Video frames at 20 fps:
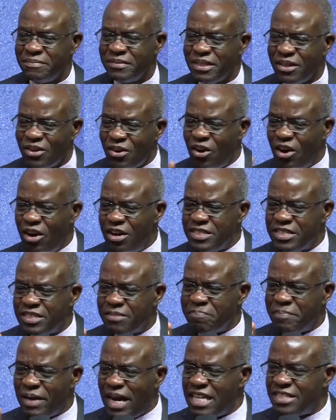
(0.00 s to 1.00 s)
God's
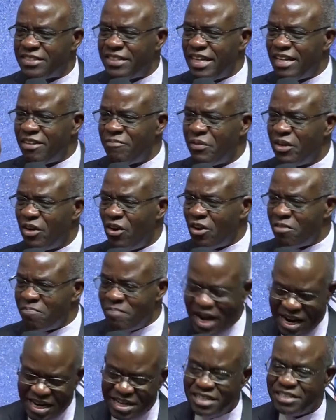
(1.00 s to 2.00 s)
blessing on
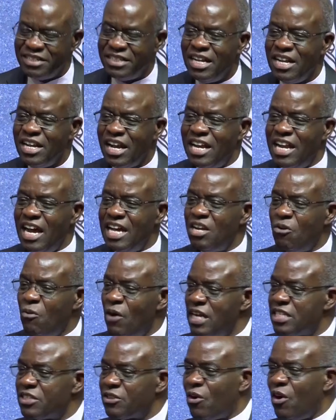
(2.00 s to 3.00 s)
man. In other
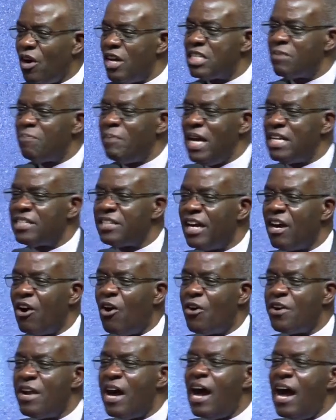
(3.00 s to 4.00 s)
words, God's blessing
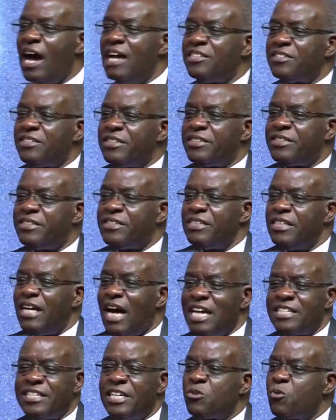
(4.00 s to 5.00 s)
on us,
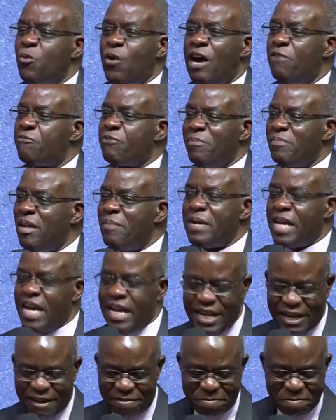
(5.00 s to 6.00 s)
as it were, from the
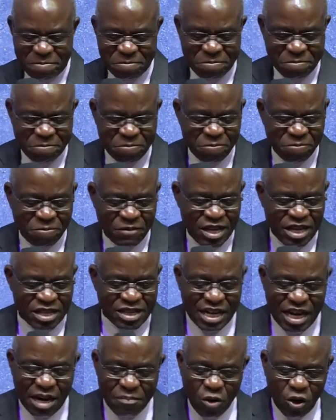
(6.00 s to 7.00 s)
beginning.
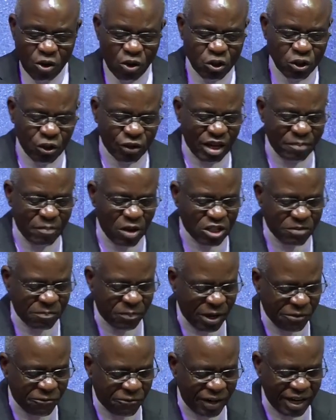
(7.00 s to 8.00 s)
Then I'm going to talk about
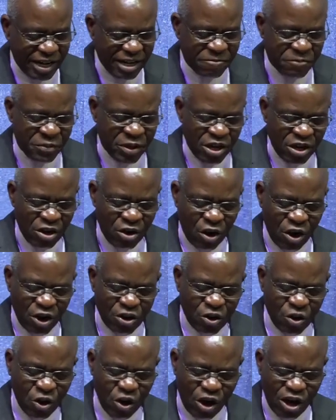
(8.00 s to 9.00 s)
briefly on
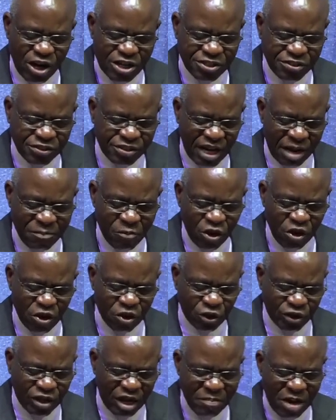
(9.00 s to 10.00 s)
God's, I'm going to
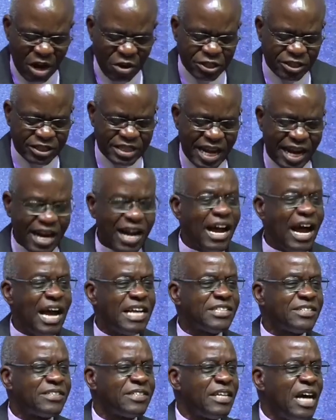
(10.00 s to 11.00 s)
talk about the
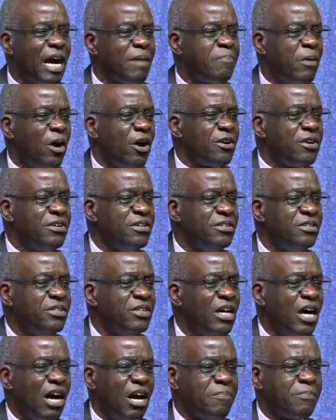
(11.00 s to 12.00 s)
curse upon
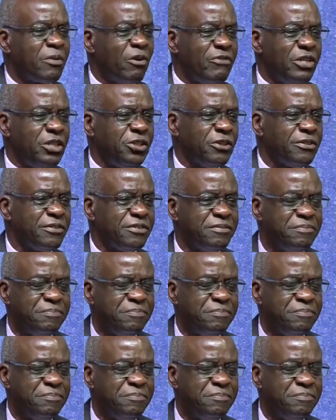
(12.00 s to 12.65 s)
our provision.